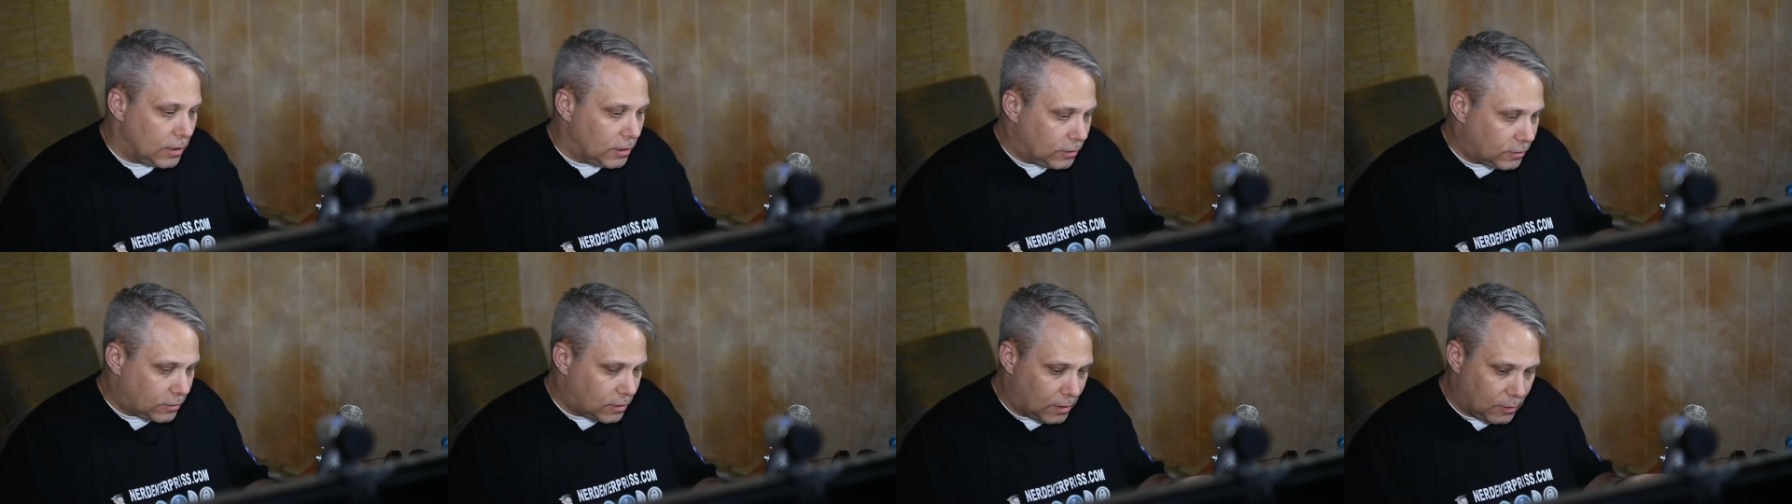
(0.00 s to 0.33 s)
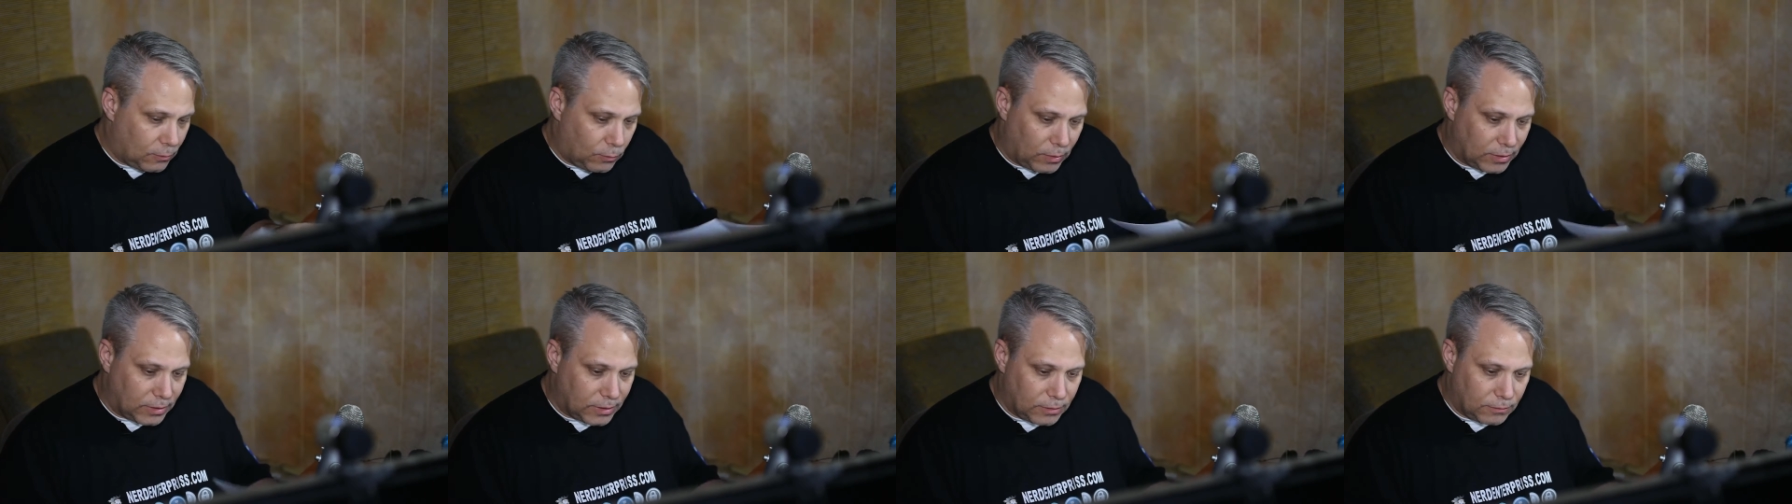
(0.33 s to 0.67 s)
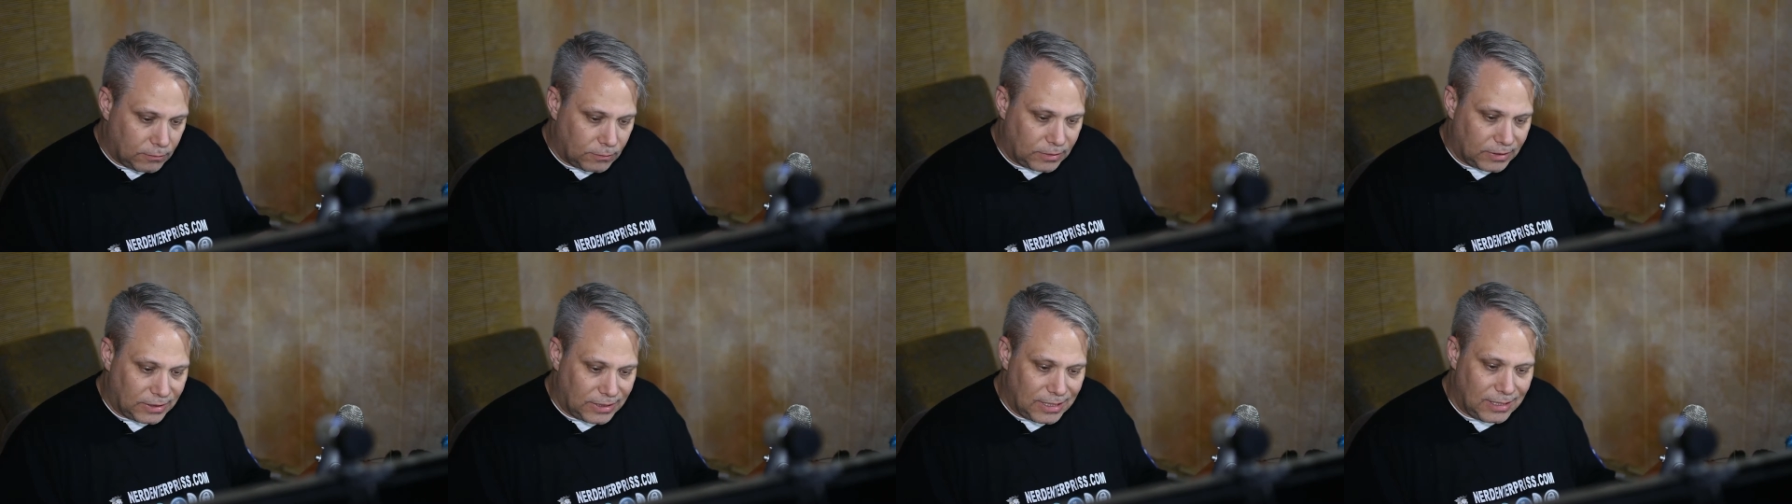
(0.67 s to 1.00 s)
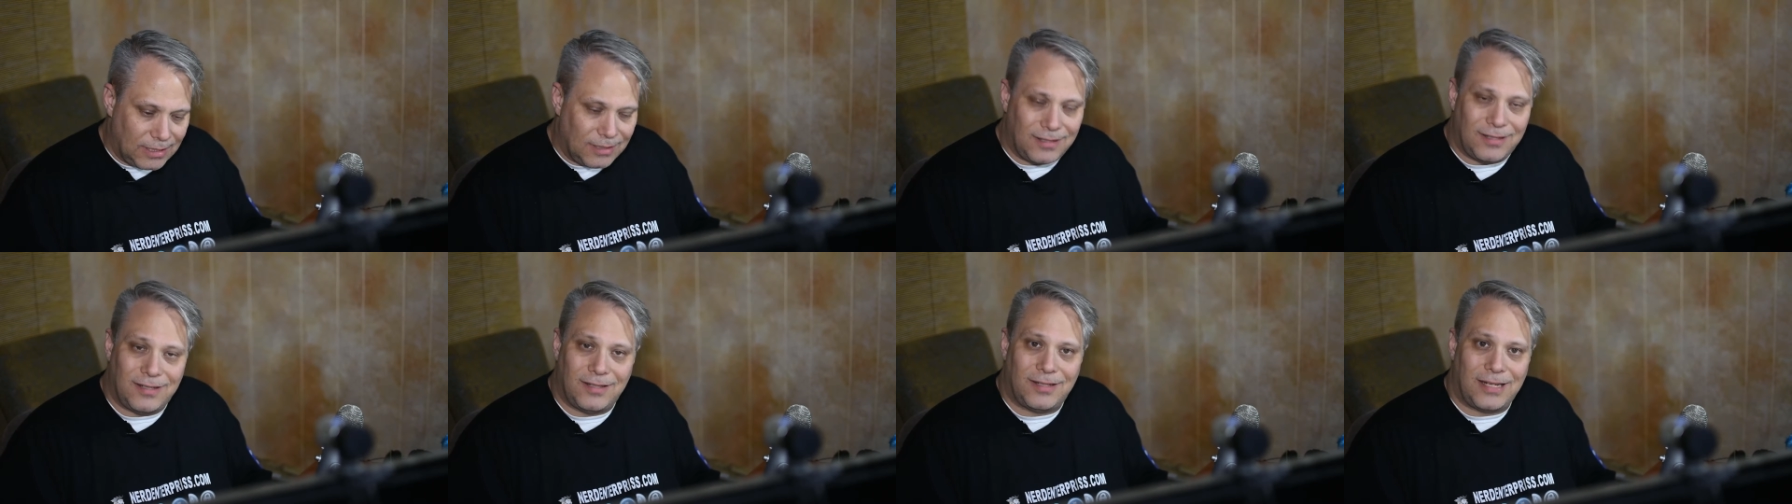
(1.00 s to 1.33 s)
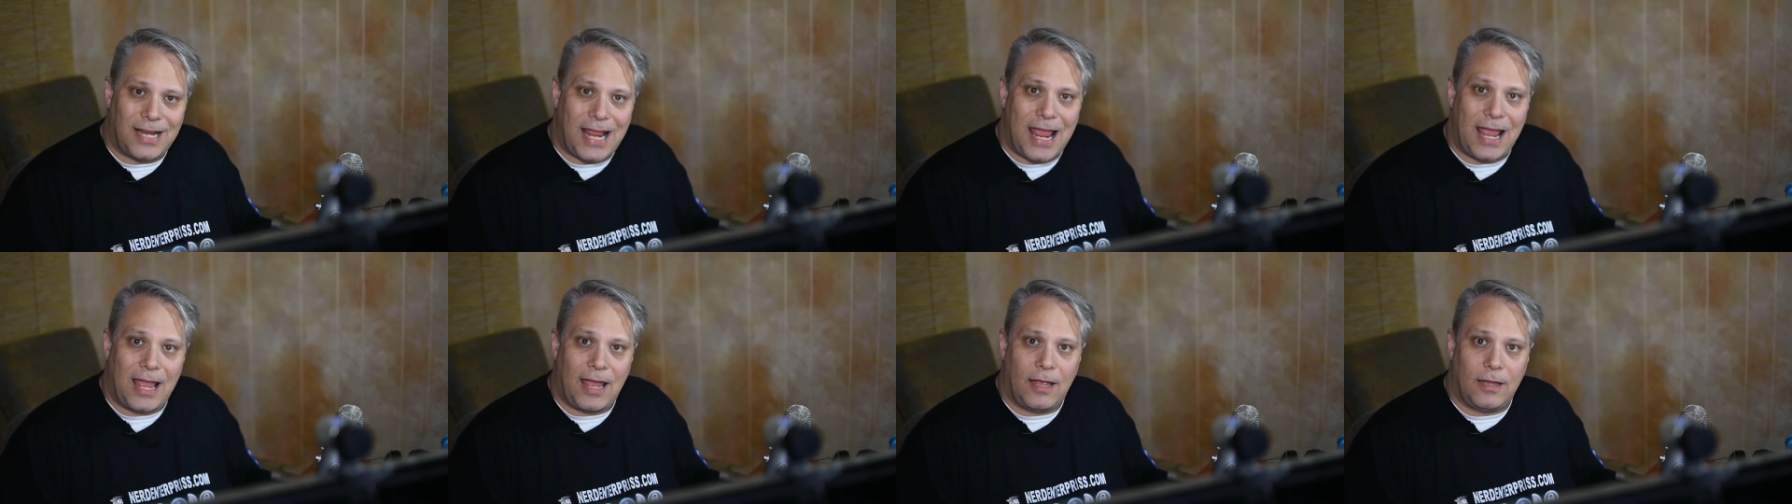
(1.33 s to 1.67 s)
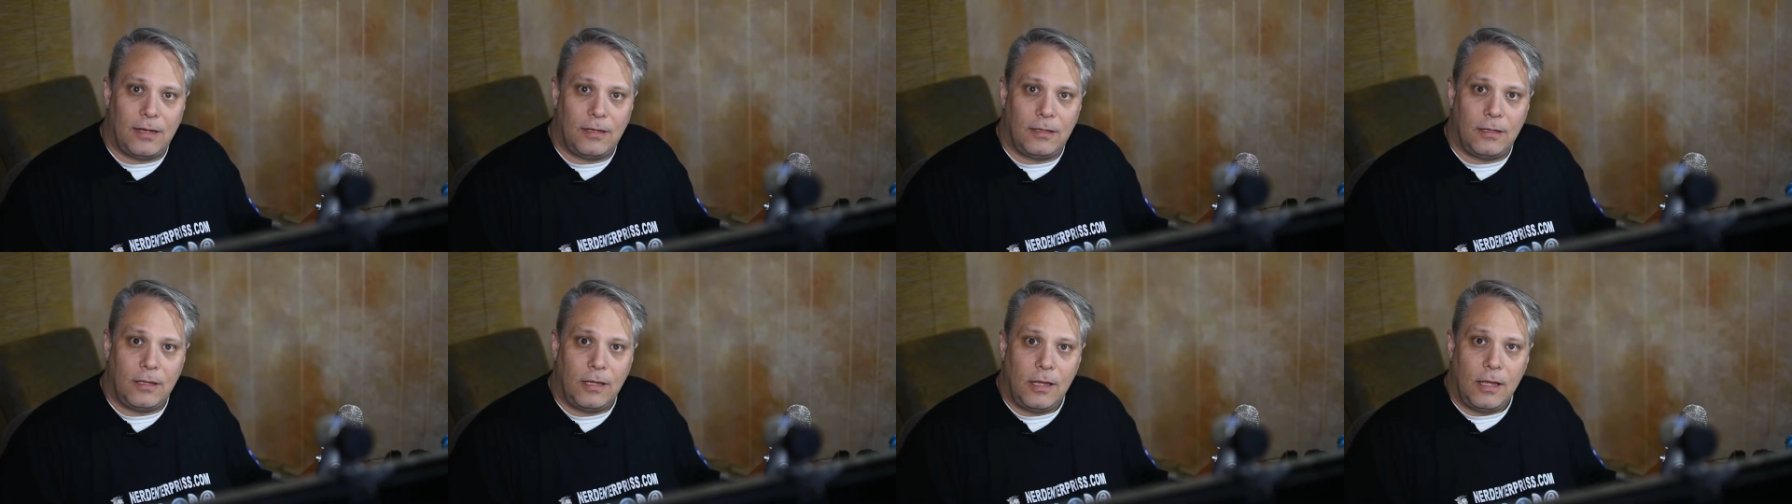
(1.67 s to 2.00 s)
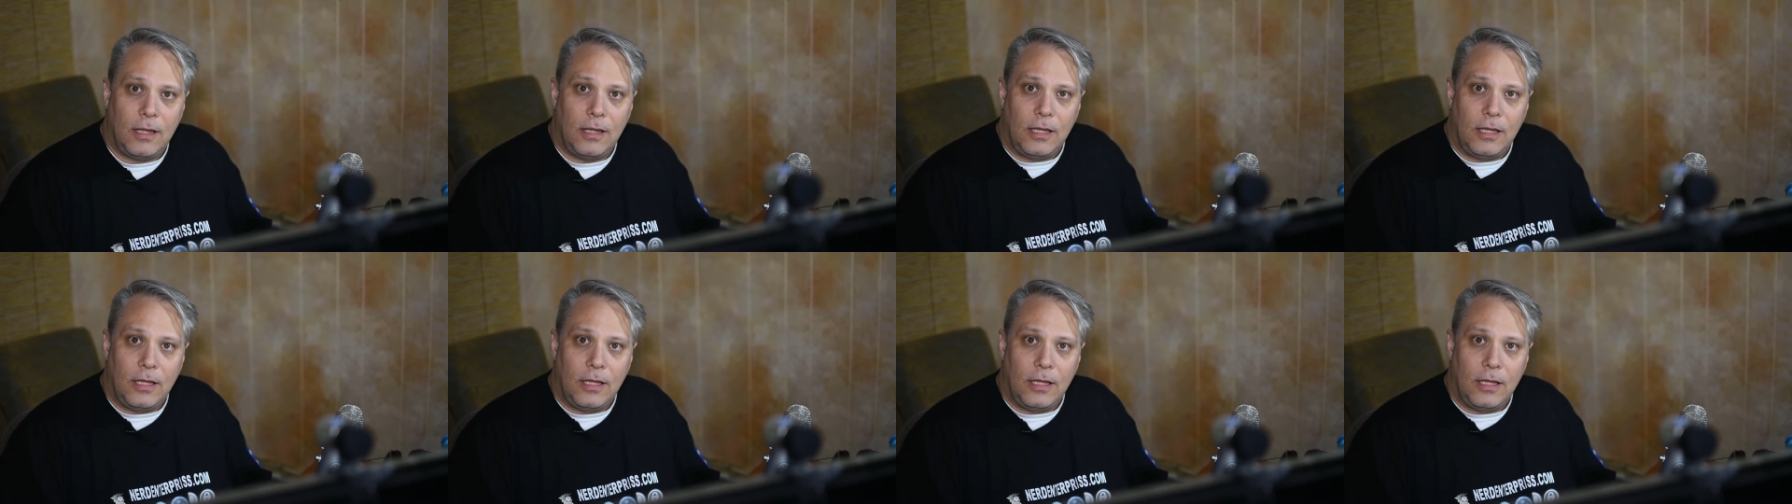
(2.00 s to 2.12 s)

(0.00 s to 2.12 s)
so that once the receipt is scanned,